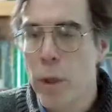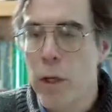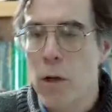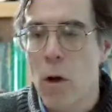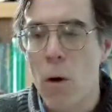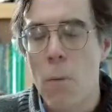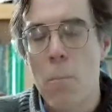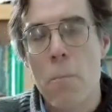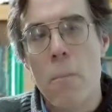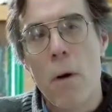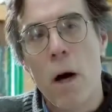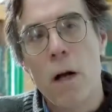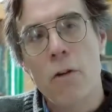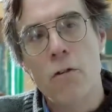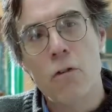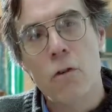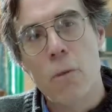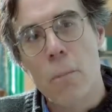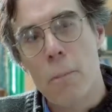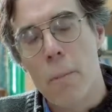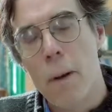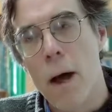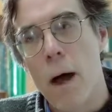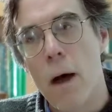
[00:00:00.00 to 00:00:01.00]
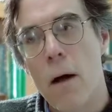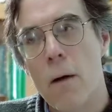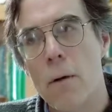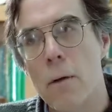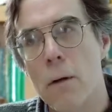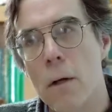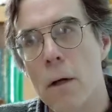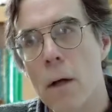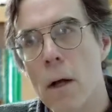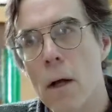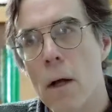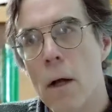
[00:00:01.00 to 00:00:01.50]
know much about
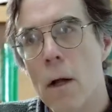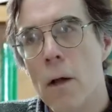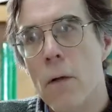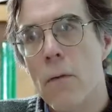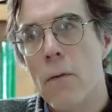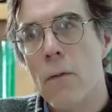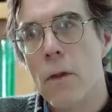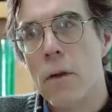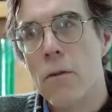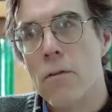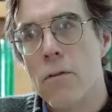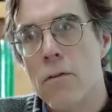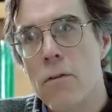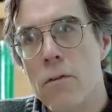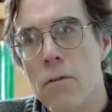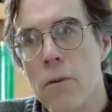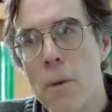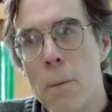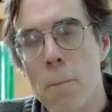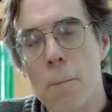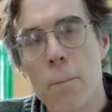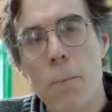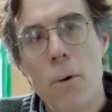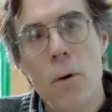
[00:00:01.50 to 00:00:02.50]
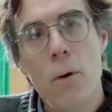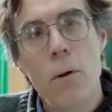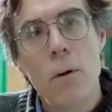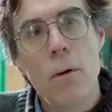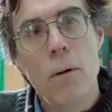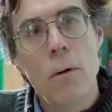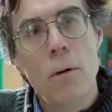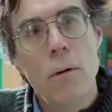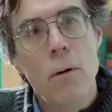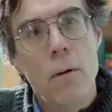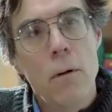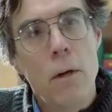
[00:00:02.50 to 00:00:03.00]
the
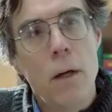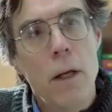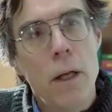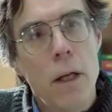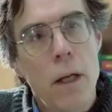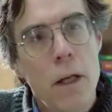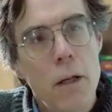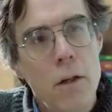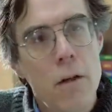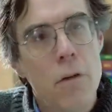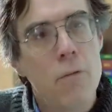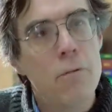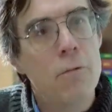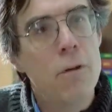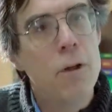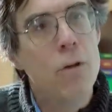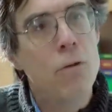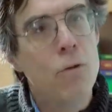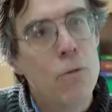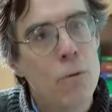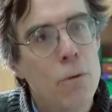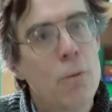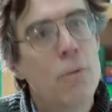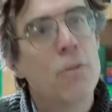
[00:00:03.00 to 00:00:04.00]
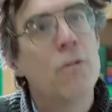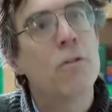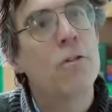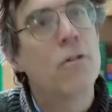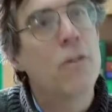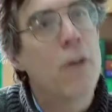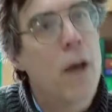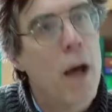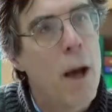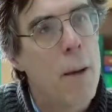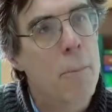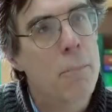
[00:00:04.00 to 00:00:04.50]
simple individual
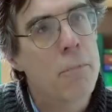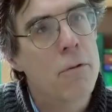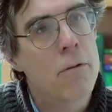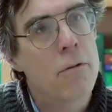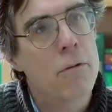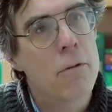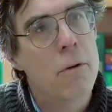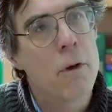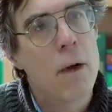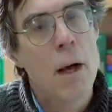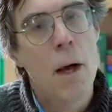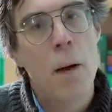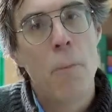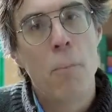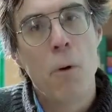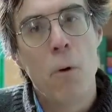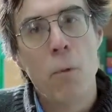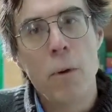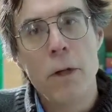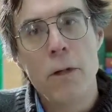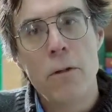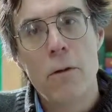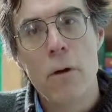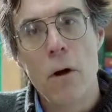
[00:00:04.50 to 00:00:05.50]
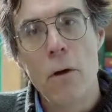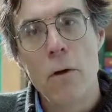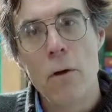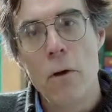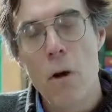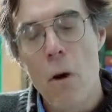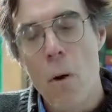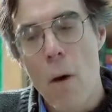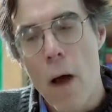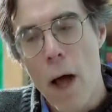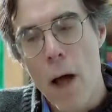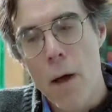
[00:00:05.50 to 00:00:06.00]
steps, but we don't
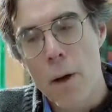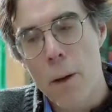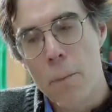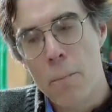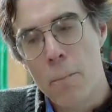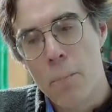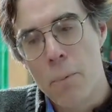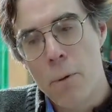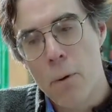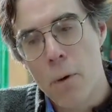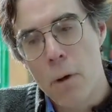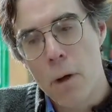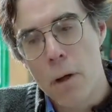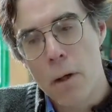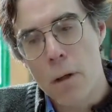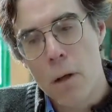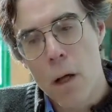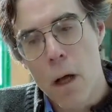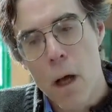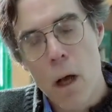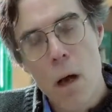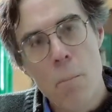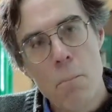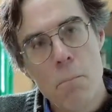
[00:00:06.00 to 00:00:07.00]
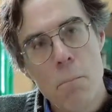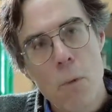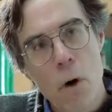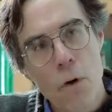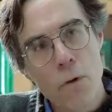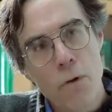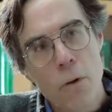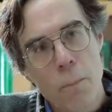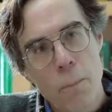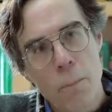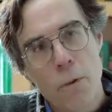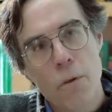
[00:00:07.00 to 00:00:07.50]
know how to put
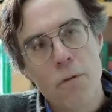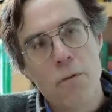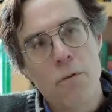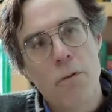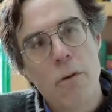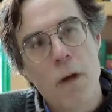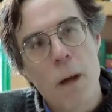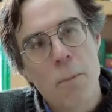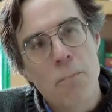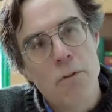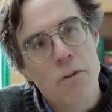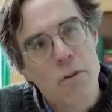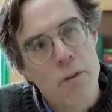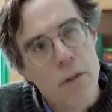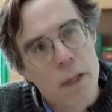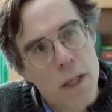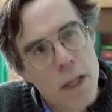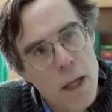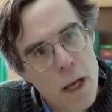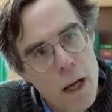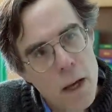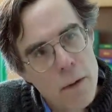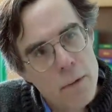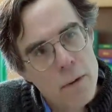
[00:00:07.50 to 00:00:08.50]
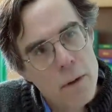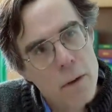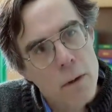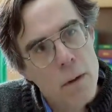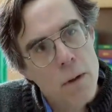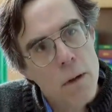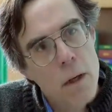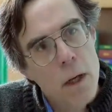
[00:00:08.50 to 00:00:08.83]
multiple steps together